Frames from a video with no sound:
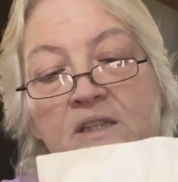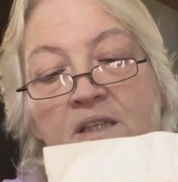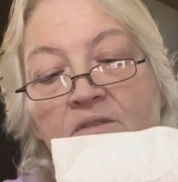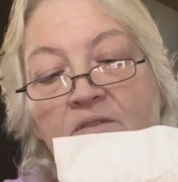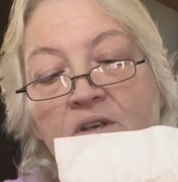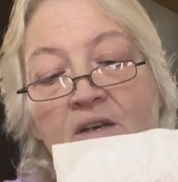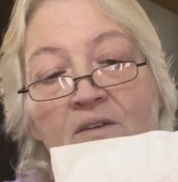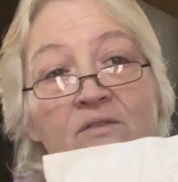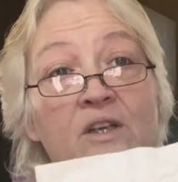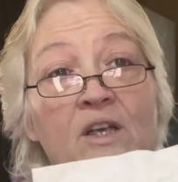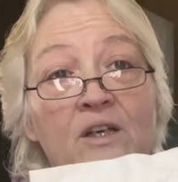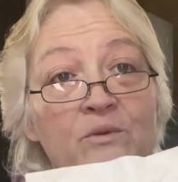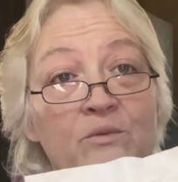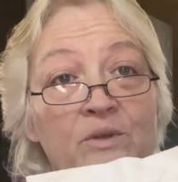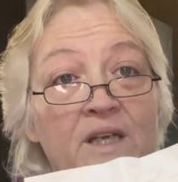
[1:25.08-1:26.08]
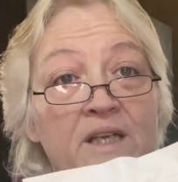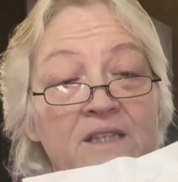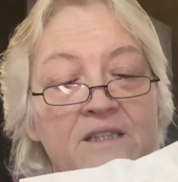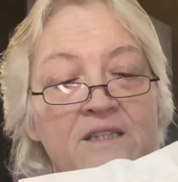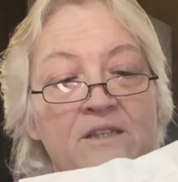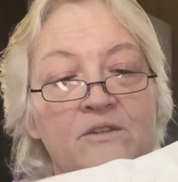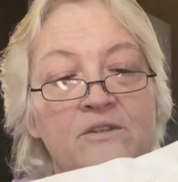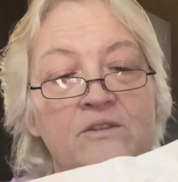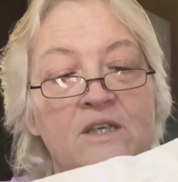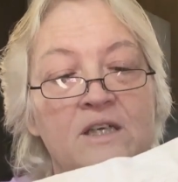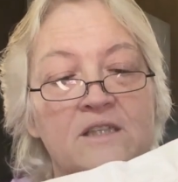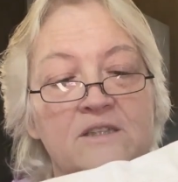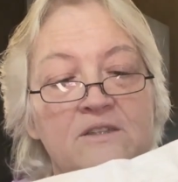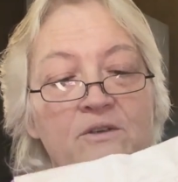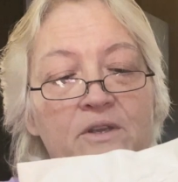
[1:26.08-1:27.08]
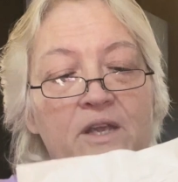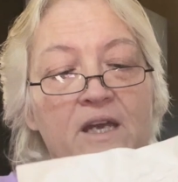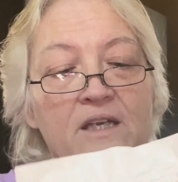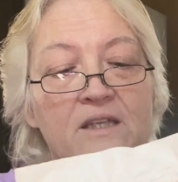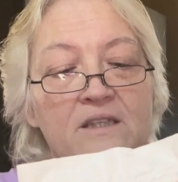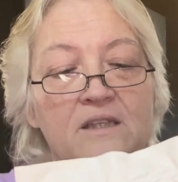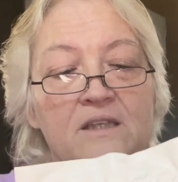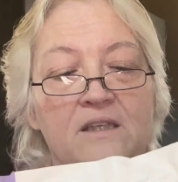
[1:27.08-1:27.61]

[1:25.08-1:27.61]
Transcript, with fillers: never have luck when I tear. You guys know that.